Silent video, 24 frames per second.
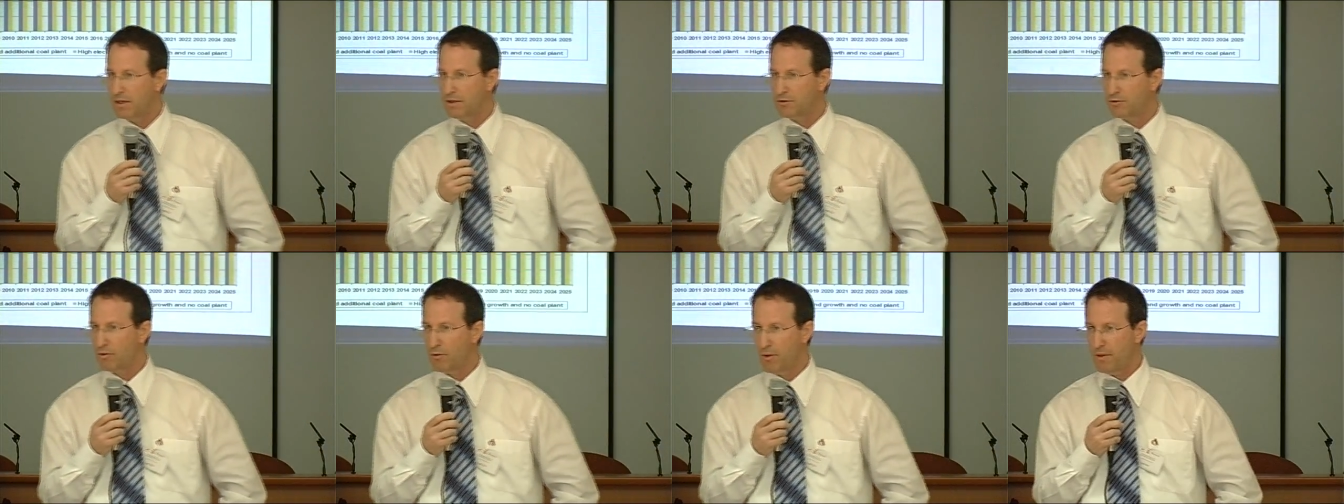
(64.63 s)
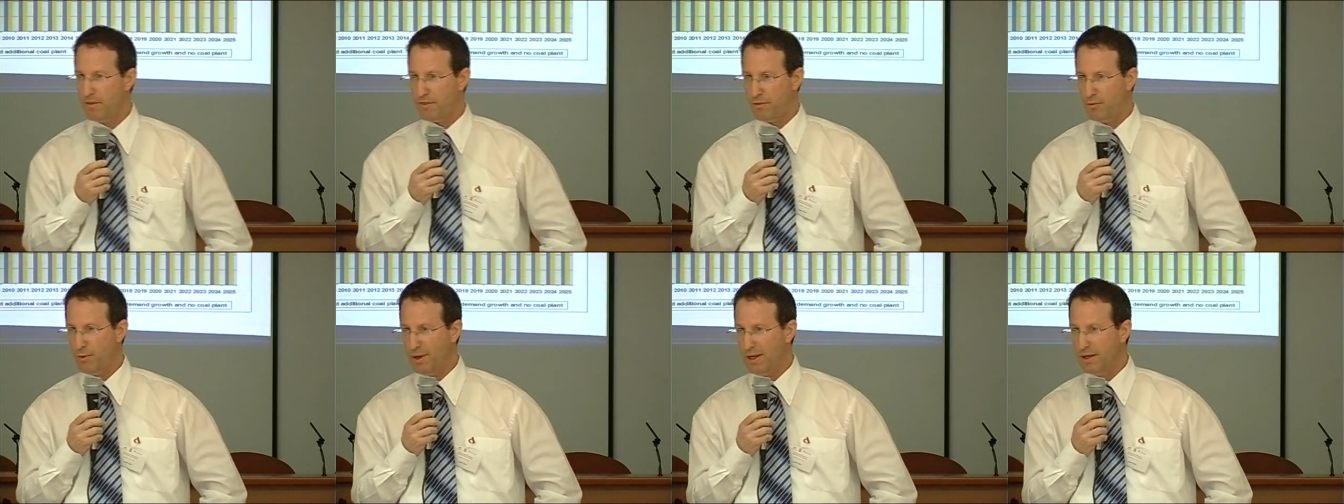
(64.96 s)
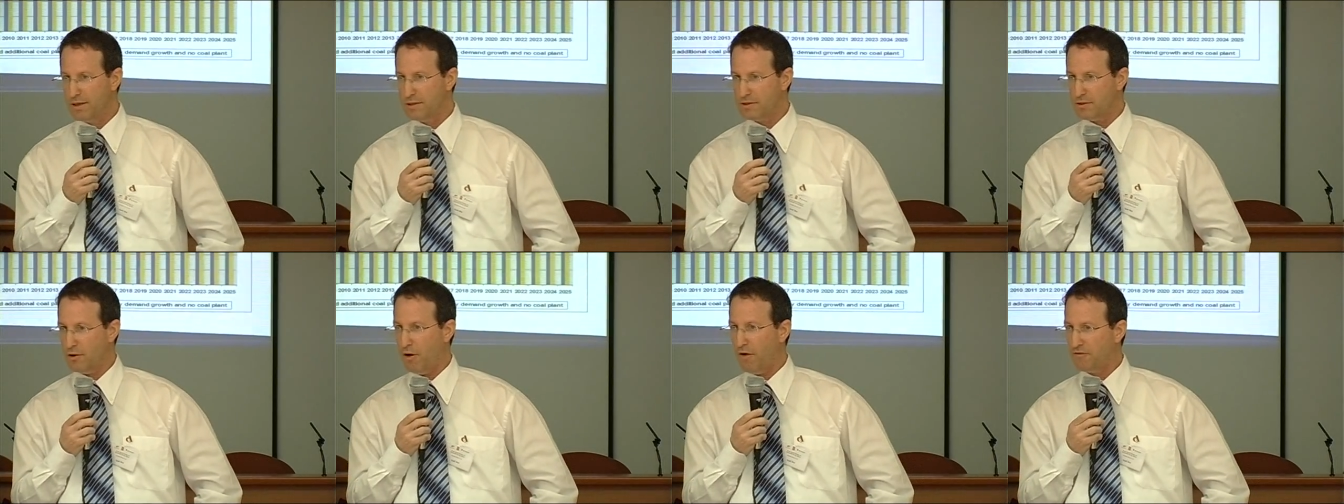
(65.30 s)
in two,
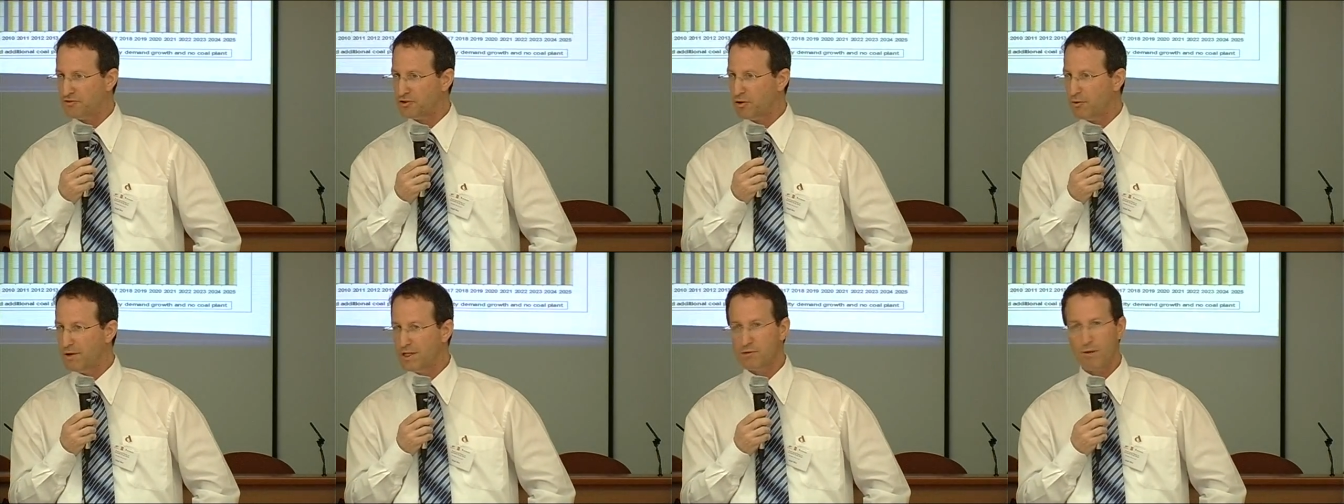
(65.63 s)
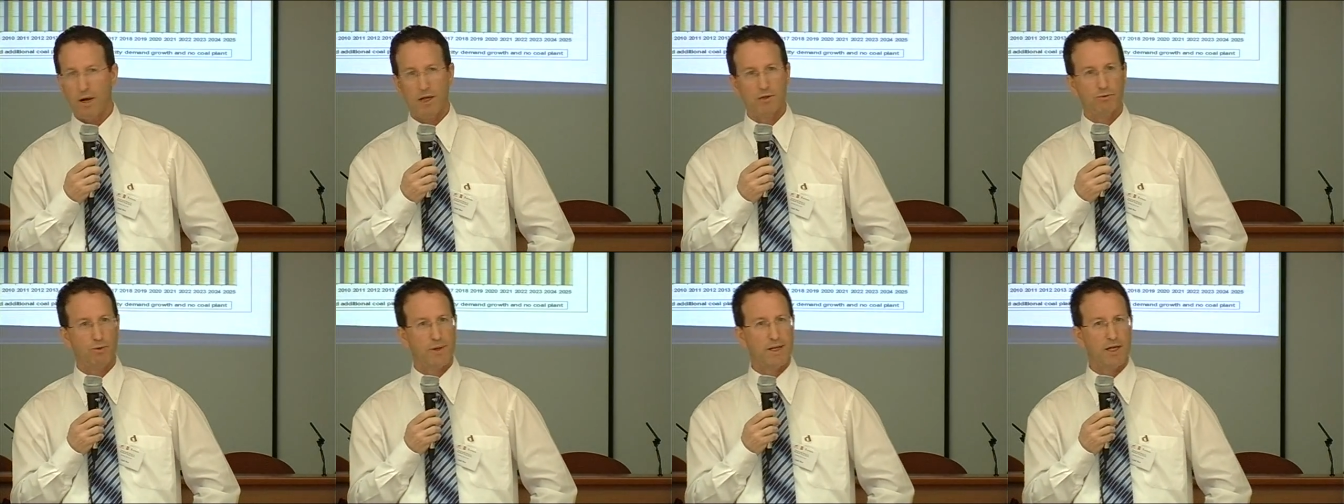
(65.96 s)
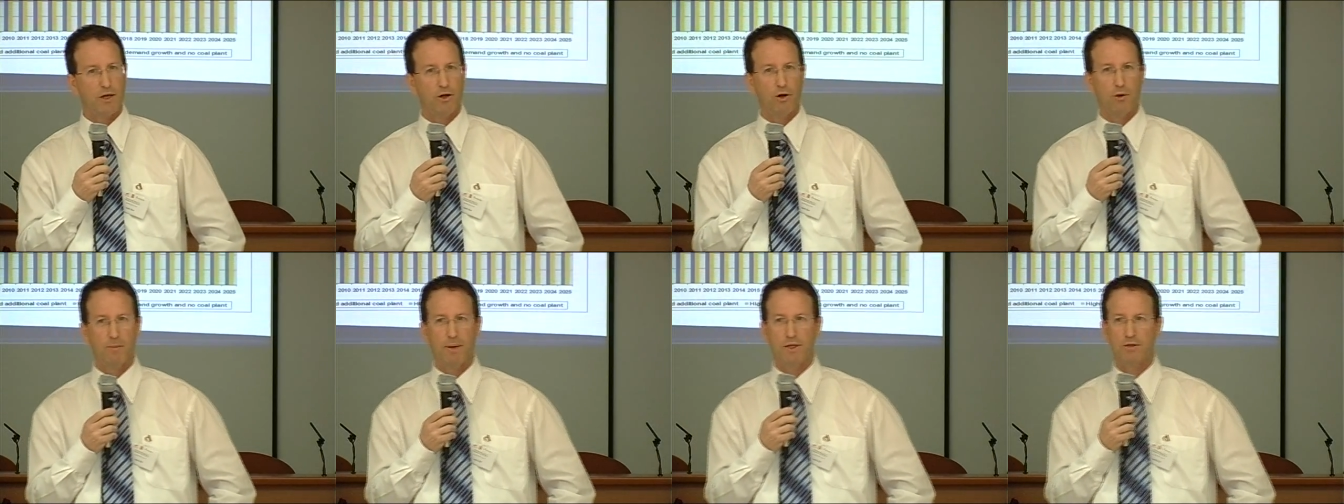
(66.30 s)
three years offshore Israel,
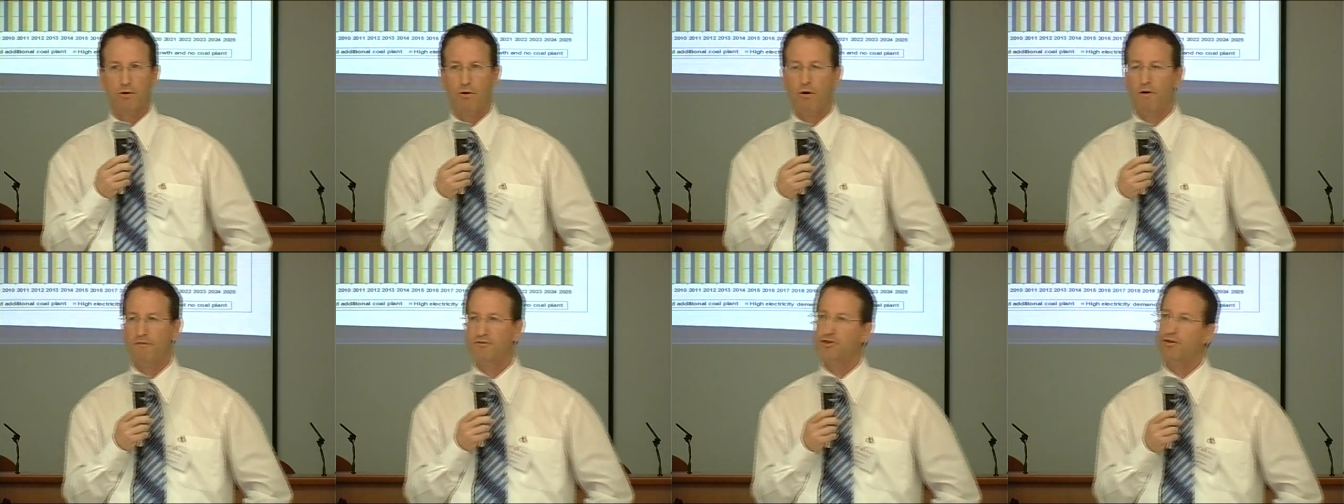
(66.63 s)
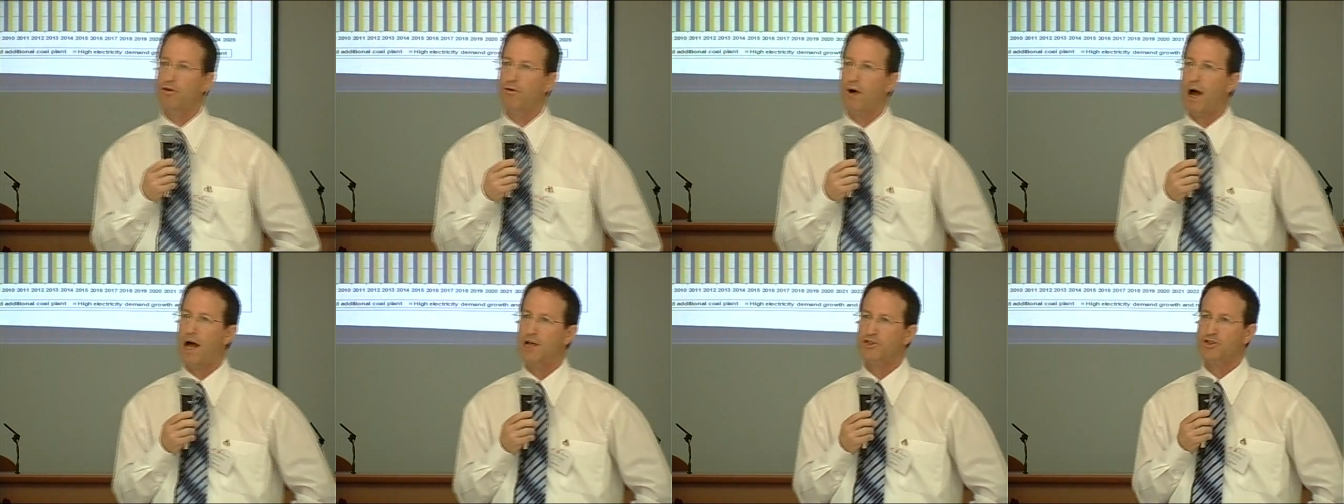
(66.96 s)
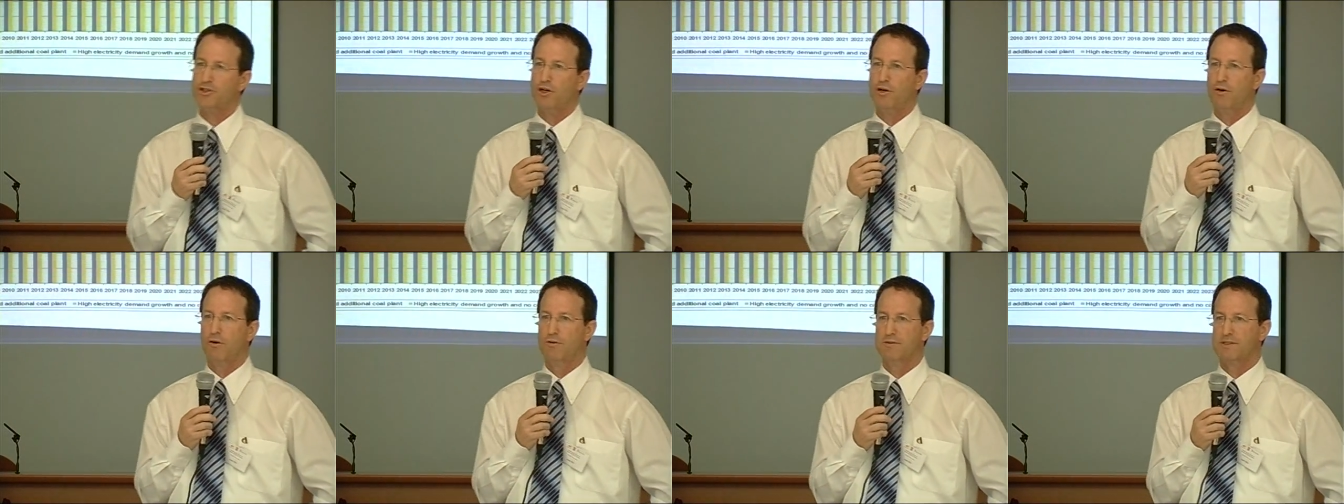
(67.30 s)
20 kilometer offshore
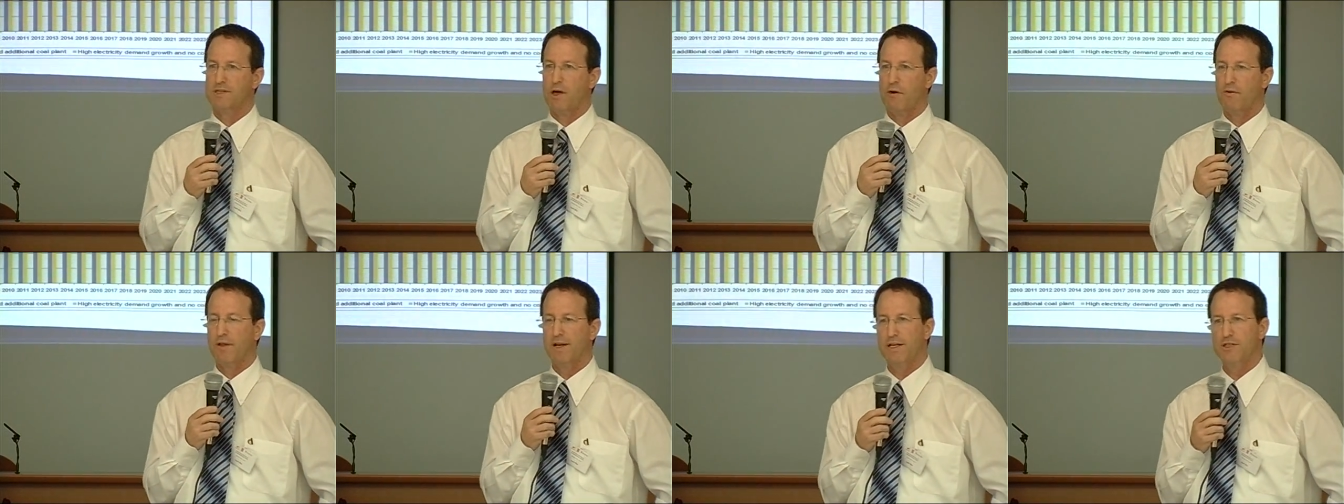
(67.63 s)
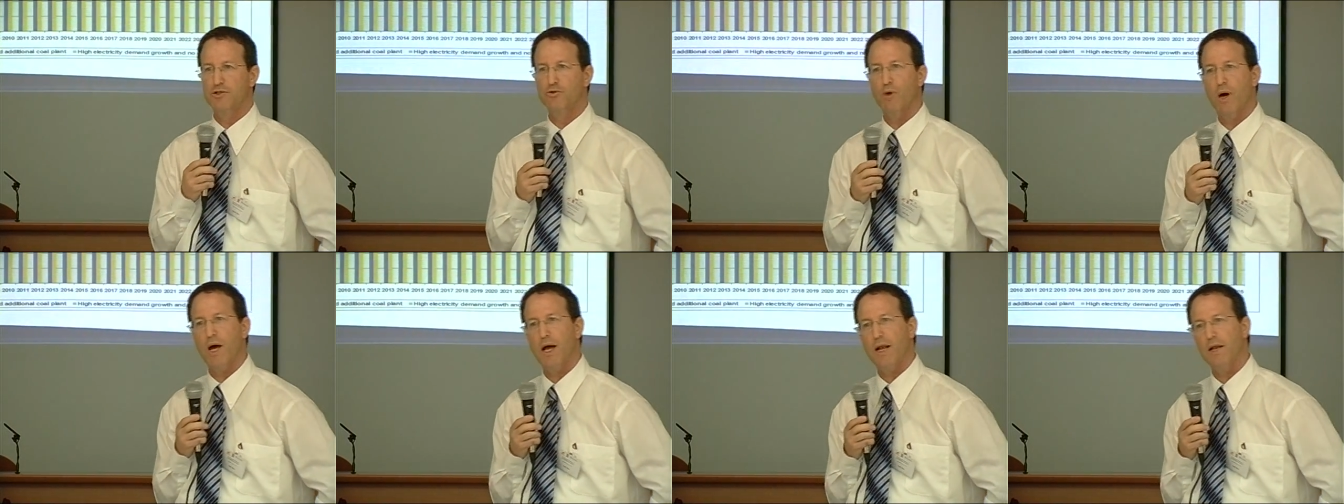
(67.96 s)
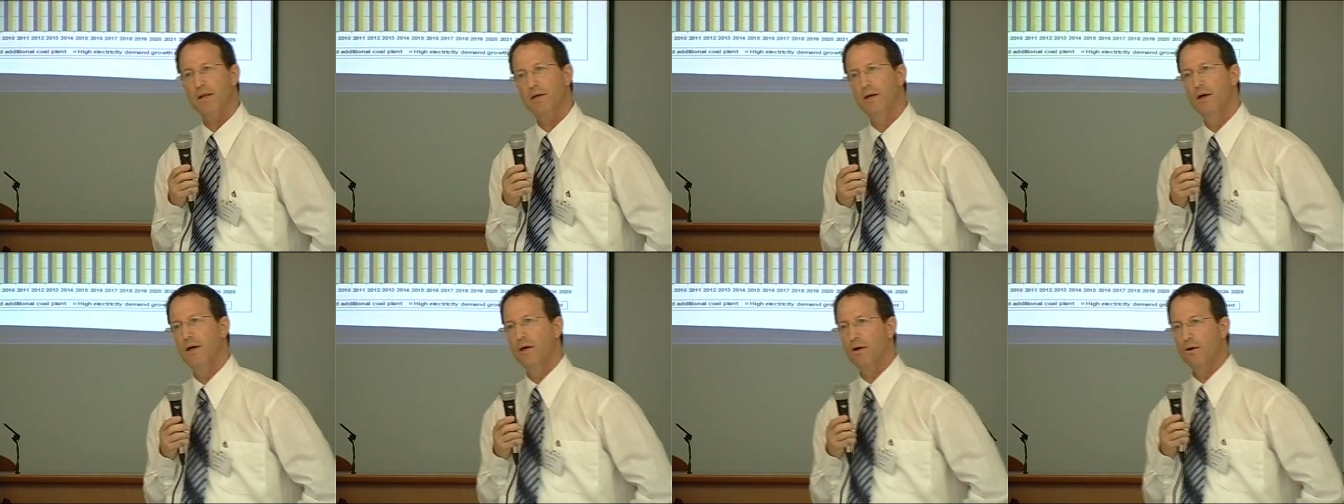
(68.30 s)
Ashkelon, southern
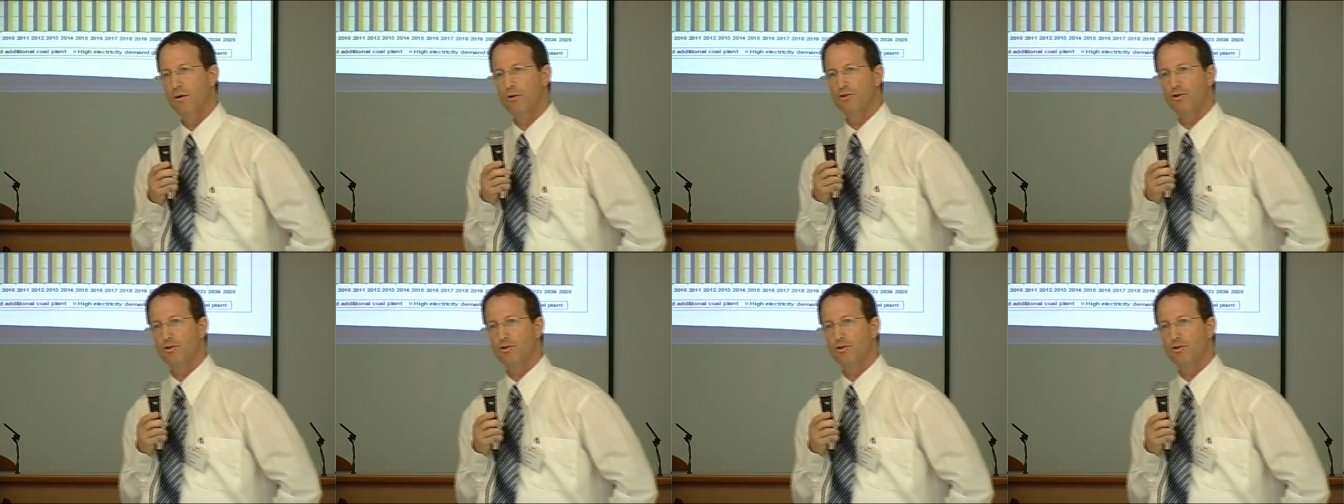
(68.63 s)
Israel,